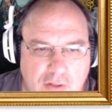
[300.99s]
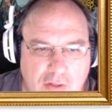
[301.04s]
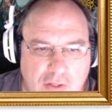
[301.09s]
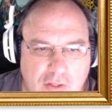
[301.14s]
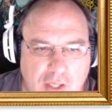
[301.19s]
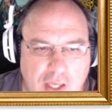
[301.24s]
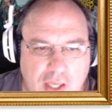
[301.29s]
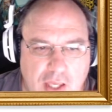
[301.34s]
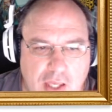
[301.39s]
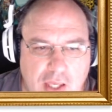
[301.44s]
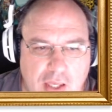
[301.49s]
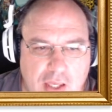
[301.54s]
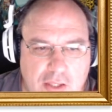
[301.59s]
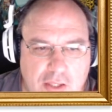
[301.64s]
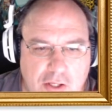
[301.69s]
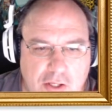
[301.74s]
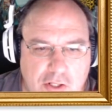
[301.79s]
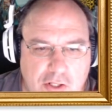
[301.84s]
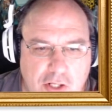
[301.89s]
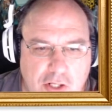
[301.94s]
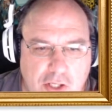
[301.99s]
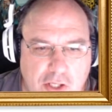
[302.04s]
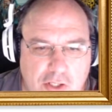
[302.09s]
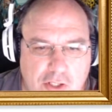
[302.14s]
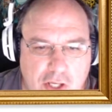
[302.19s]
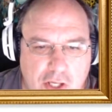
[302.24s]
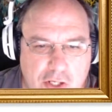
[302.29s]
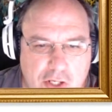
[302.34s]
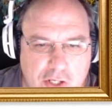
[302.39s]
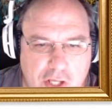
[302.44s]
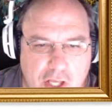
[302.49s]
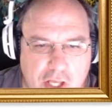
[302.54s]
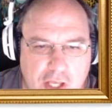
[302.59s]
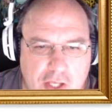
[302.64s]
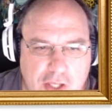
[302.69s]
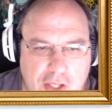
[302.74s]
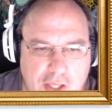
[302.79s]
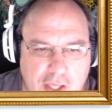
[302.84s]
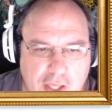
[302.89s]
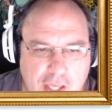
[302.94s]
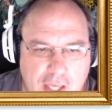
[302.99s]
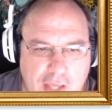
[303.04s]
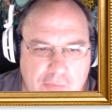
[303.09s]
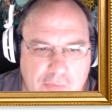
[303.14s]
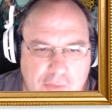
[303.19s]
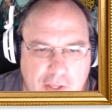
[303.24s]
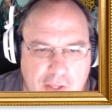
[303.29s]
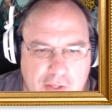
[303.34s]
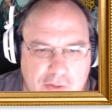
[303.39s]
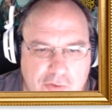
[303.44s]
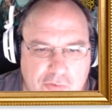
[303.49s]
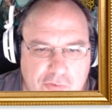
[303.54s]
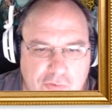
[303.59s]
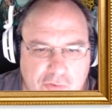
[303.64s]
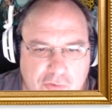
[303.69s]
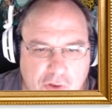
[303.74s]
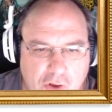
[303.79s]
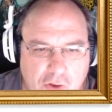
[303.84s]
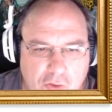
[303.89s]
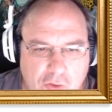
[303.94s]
and on and on and on and on. And that is all